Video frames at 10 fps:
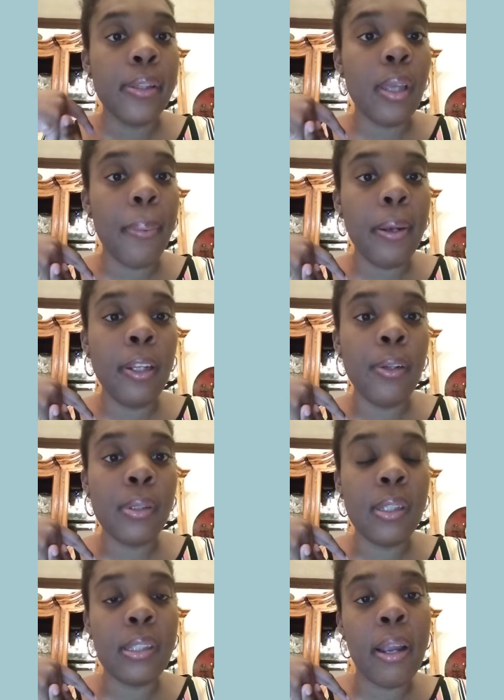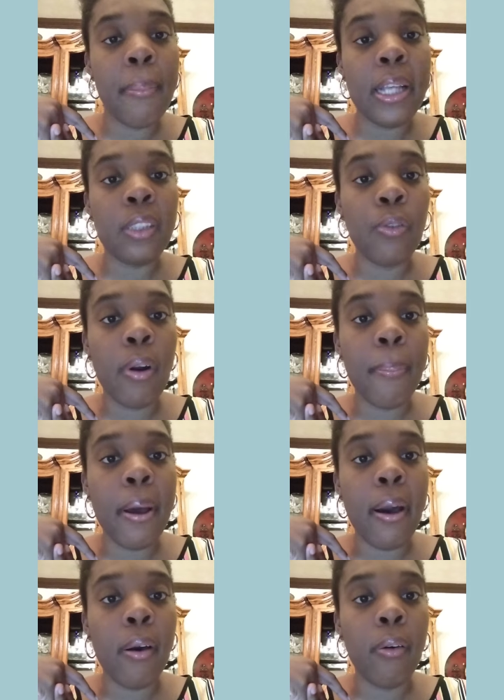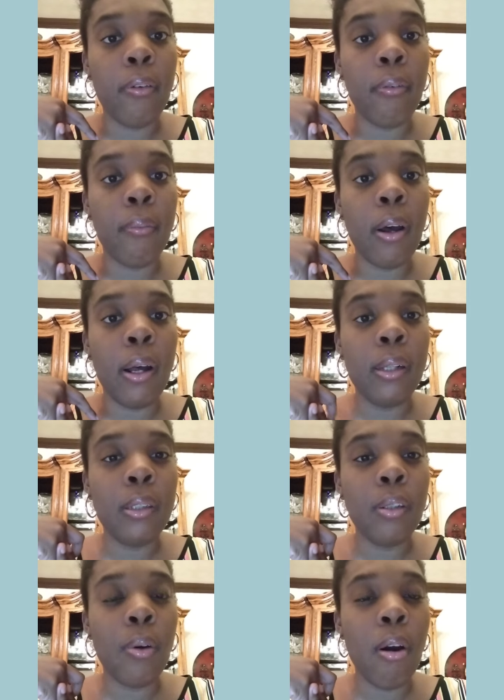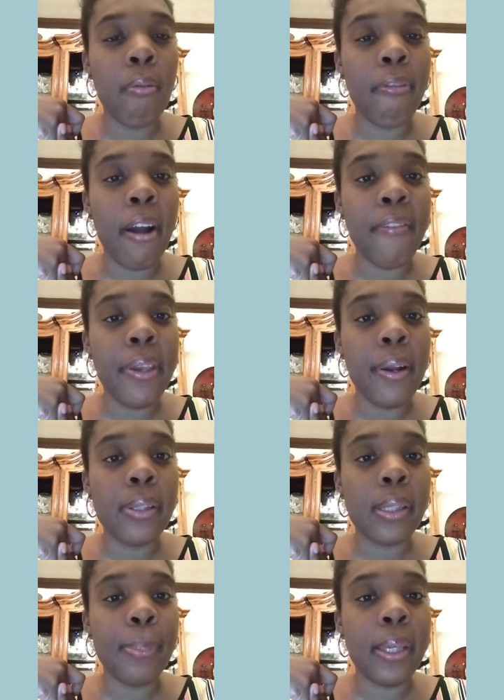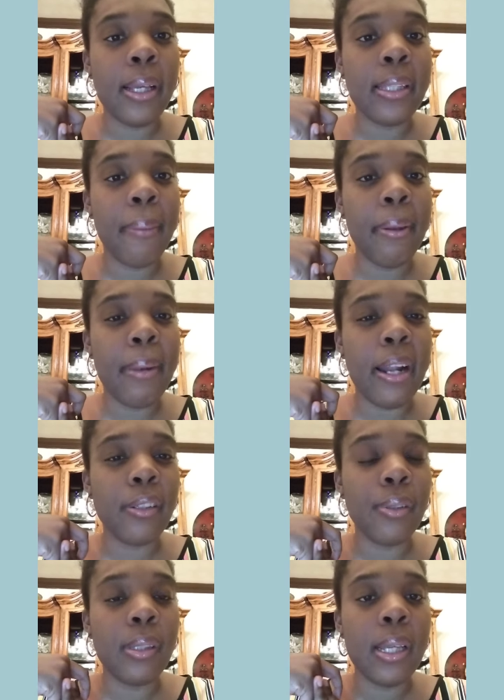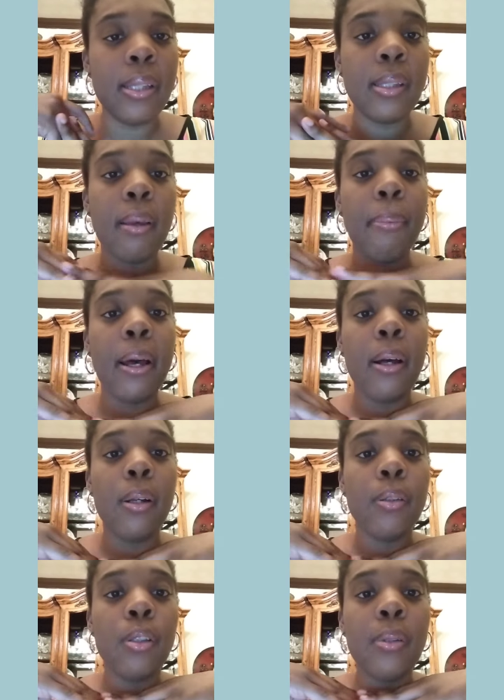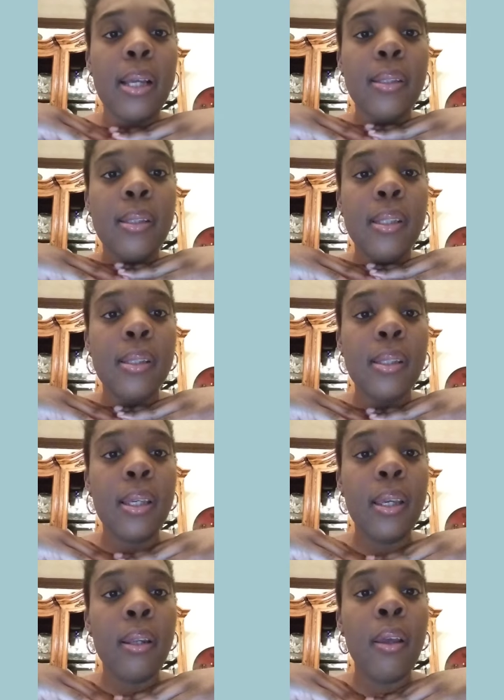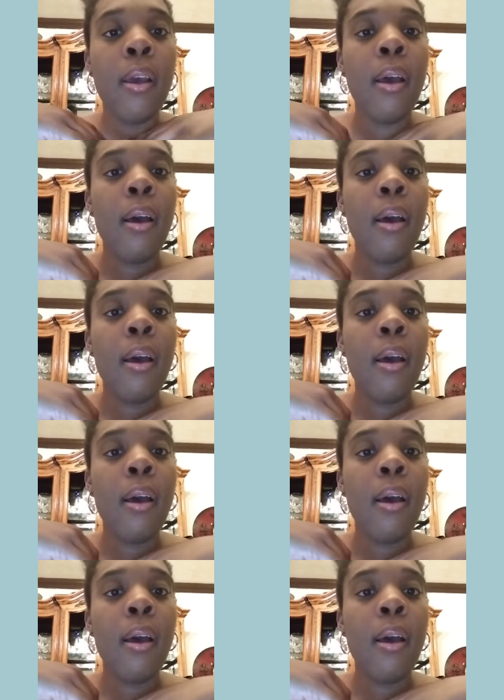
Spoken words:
So I've been using this hair mask for about a little over 5 years because I've been natural since about 2016.